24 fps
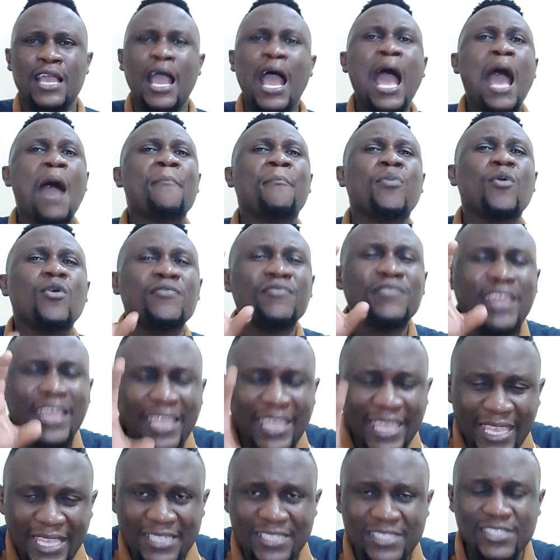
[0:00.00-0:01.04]
upon the
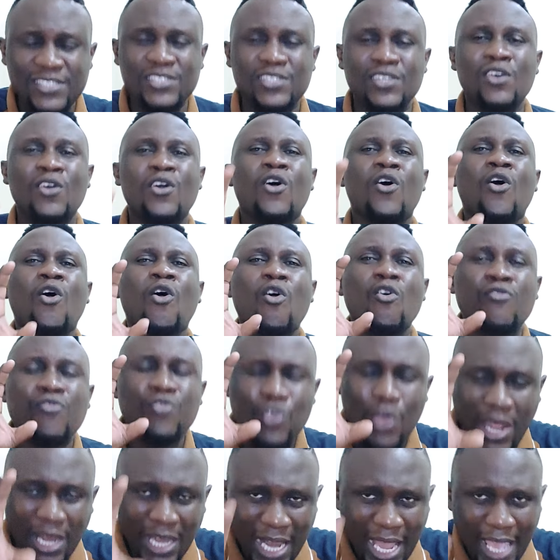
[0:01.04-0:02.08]
gates of
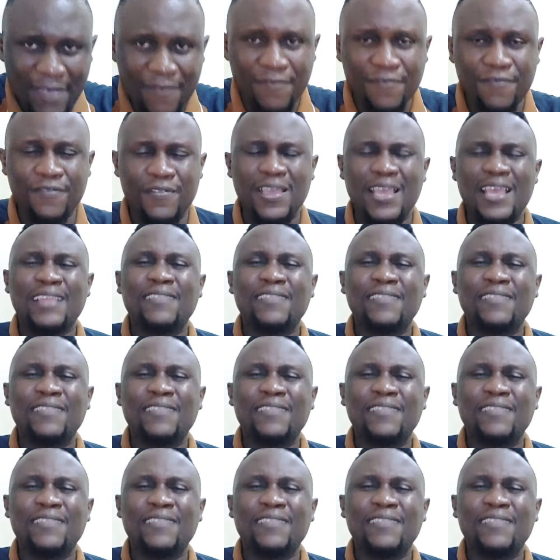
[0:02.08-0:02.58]
your life.